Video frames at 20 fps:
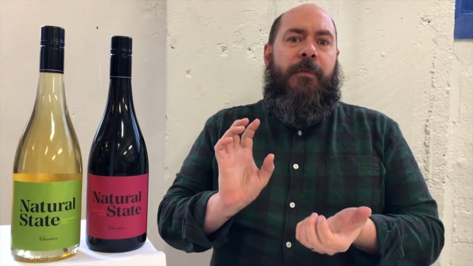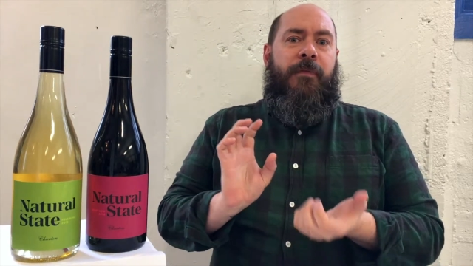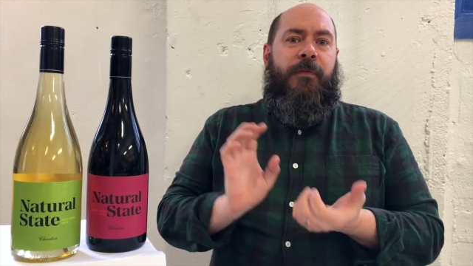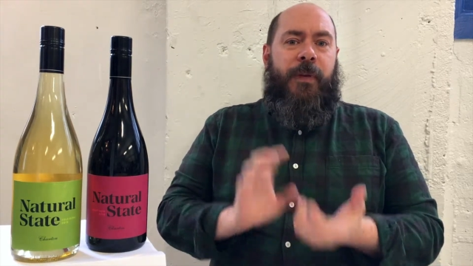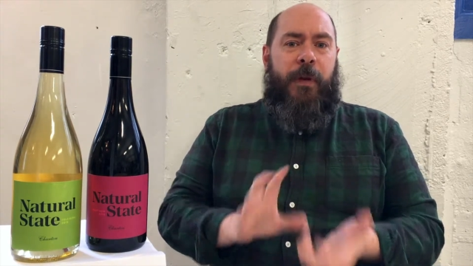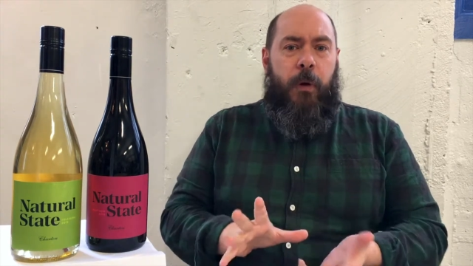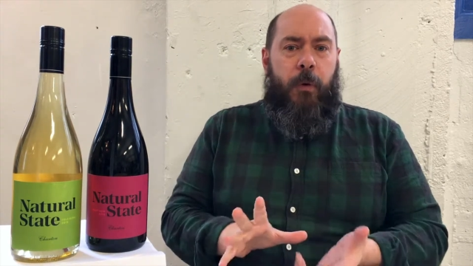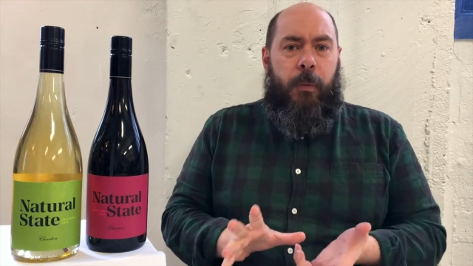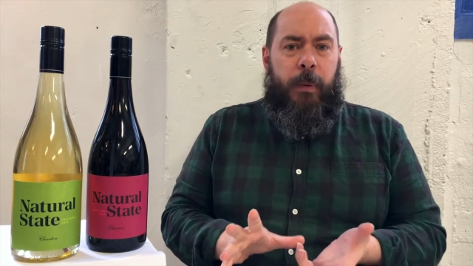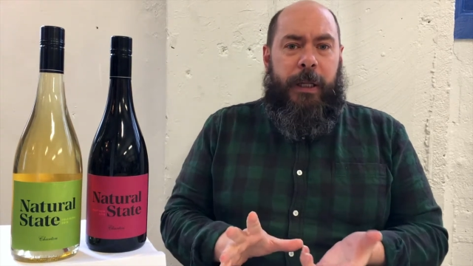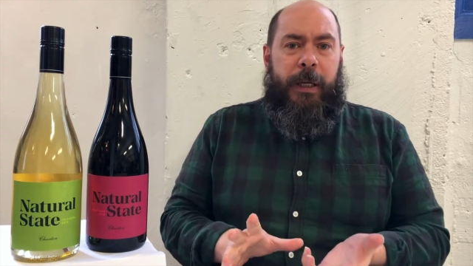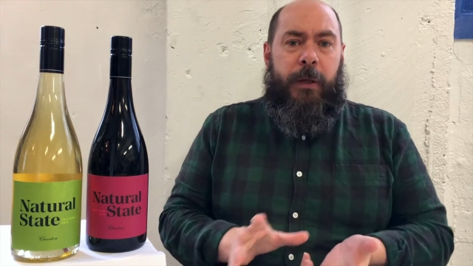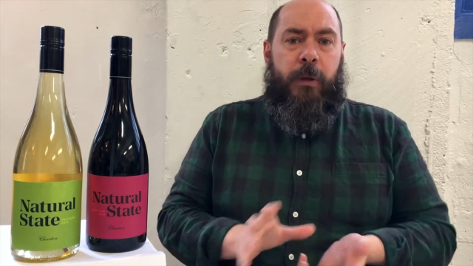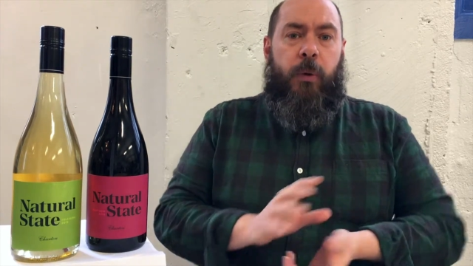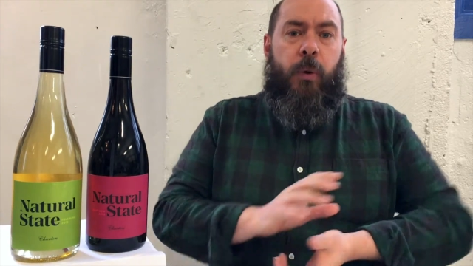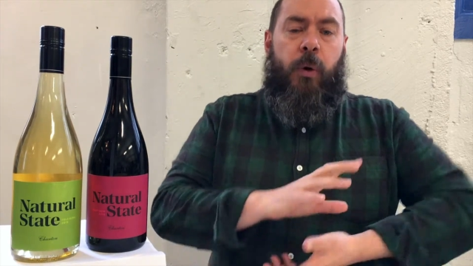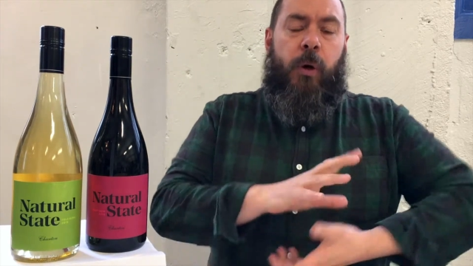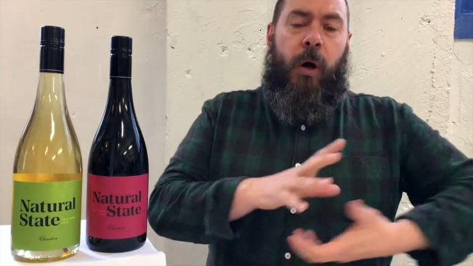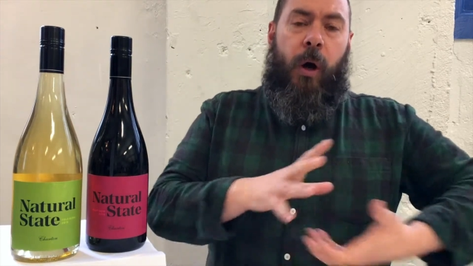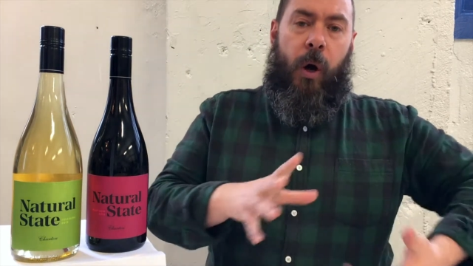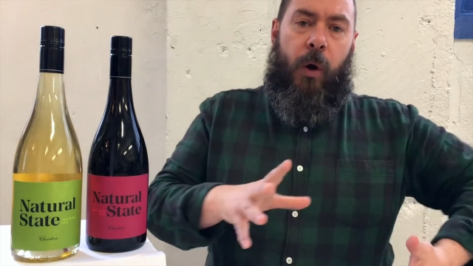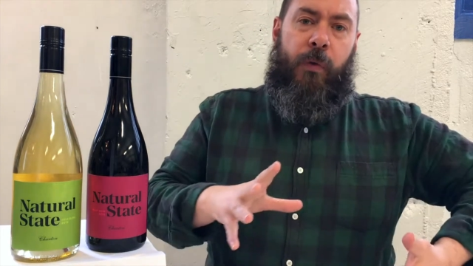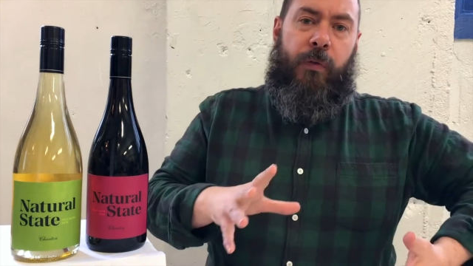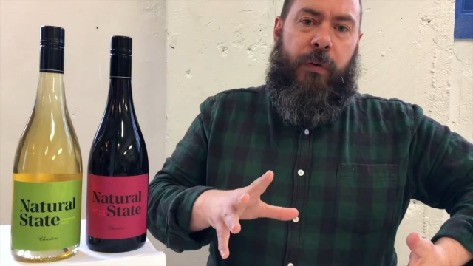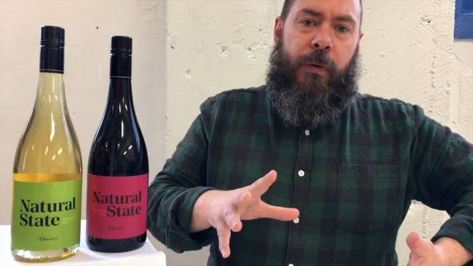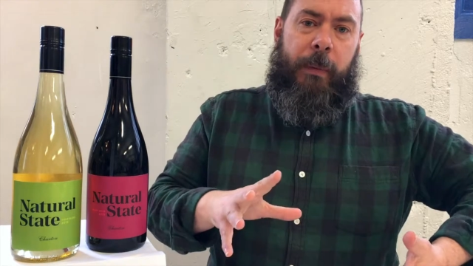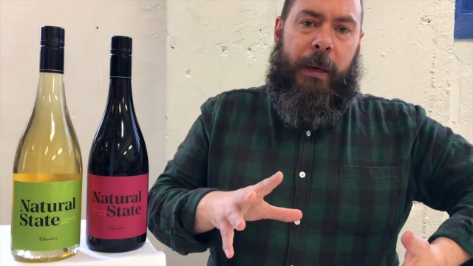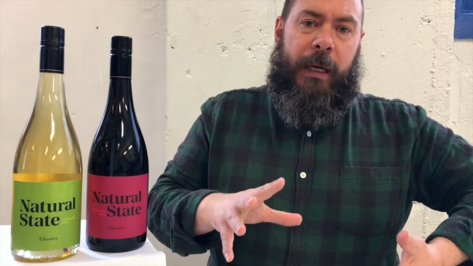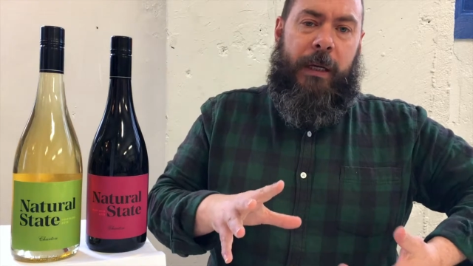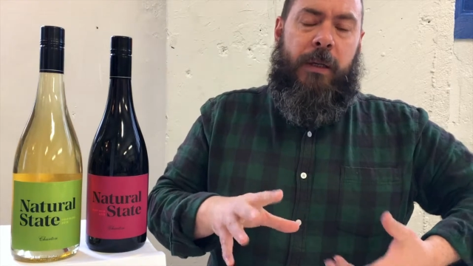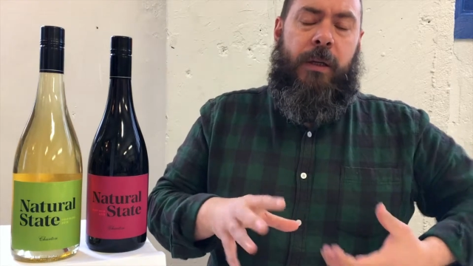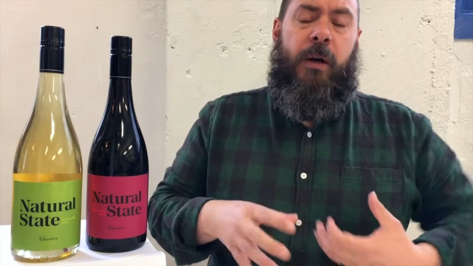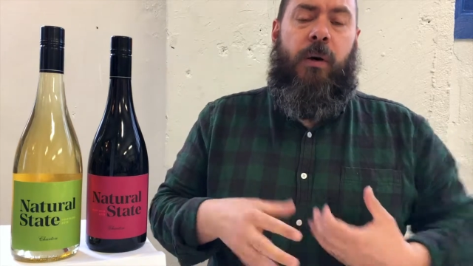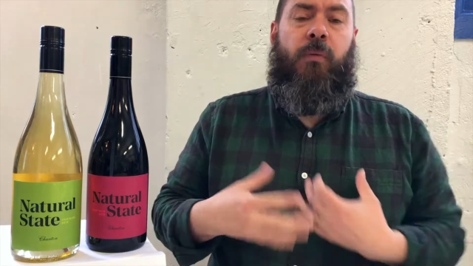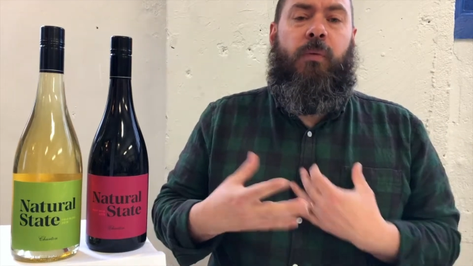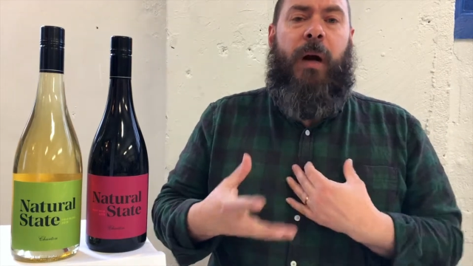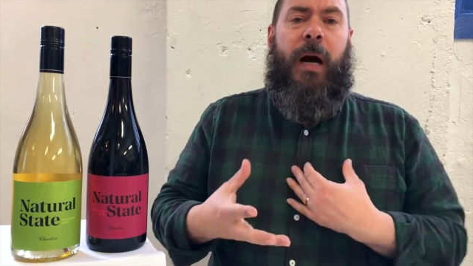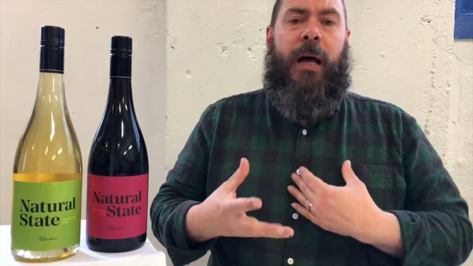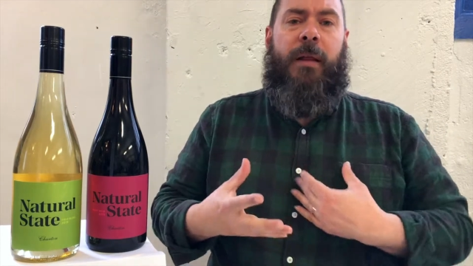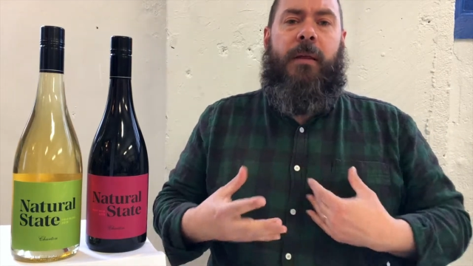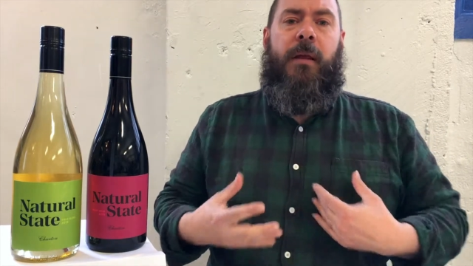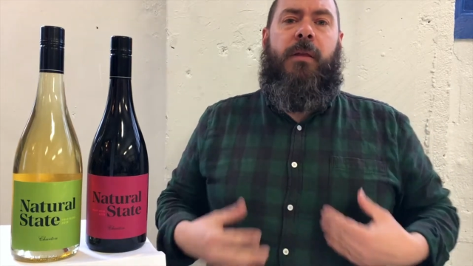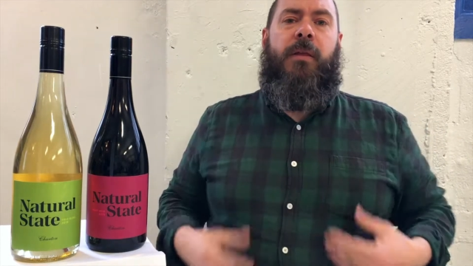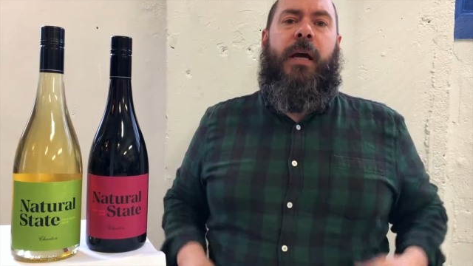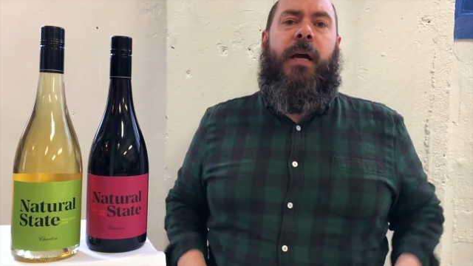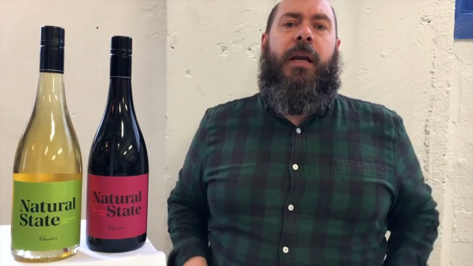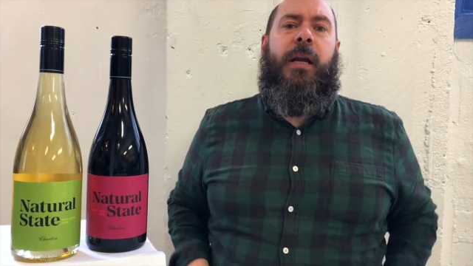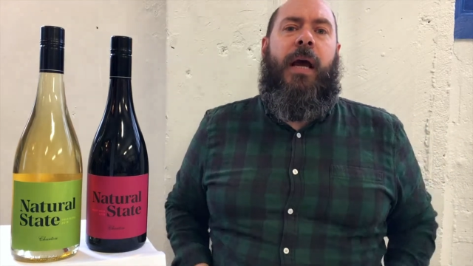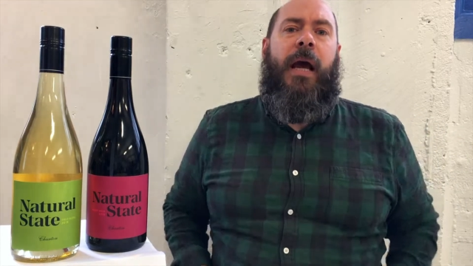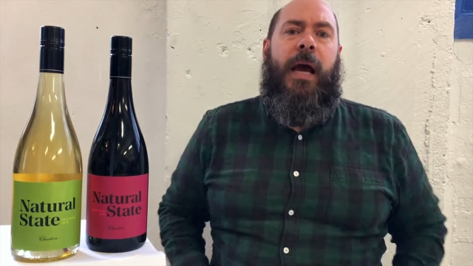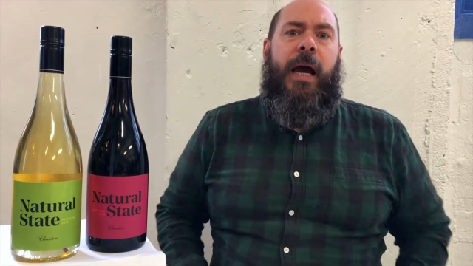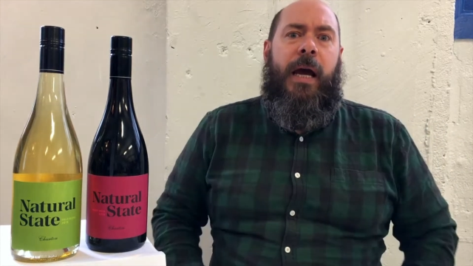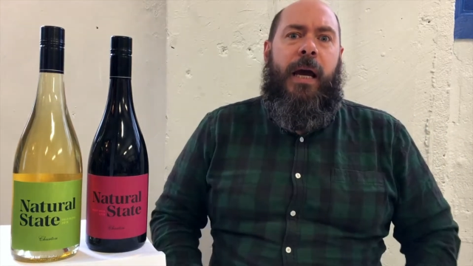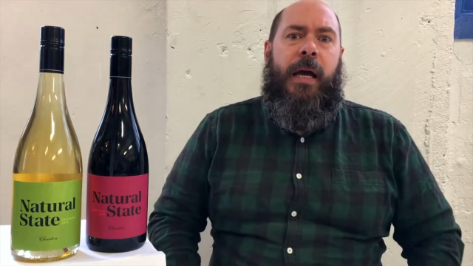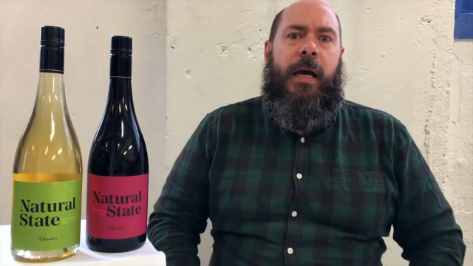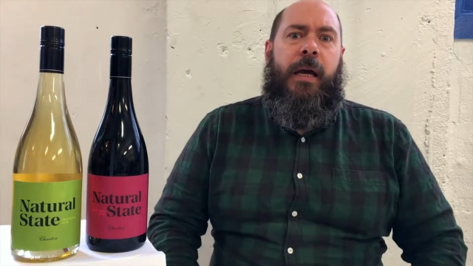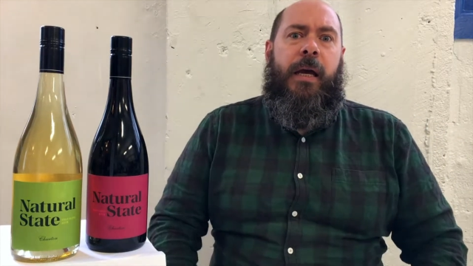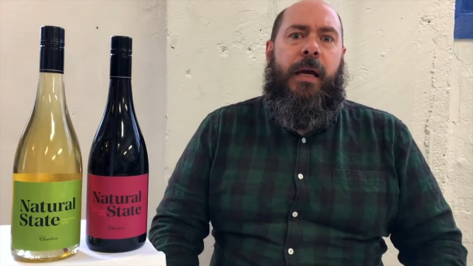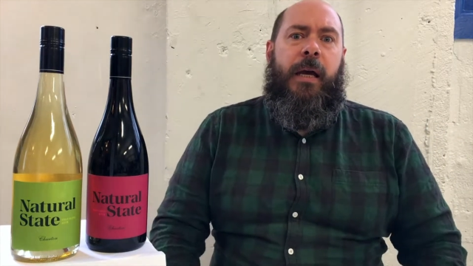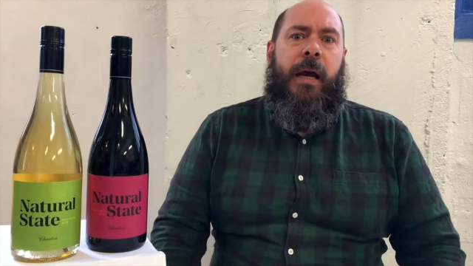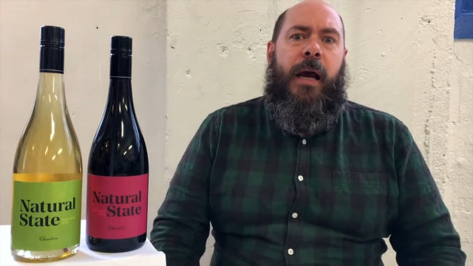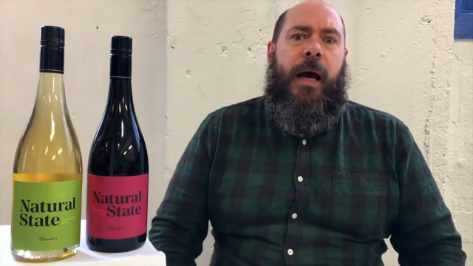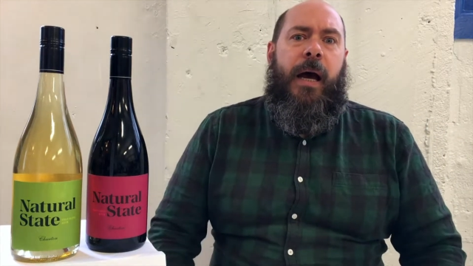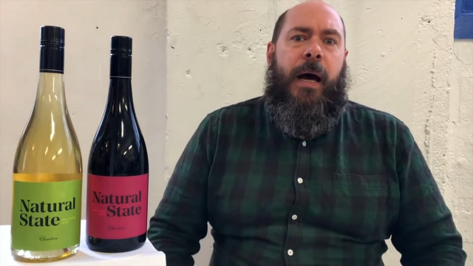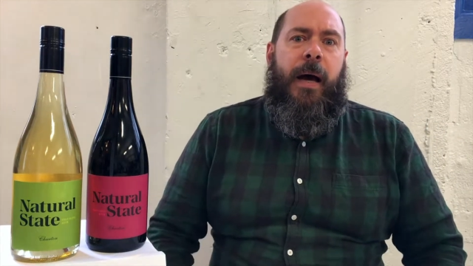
field blend or co-ferment rather than a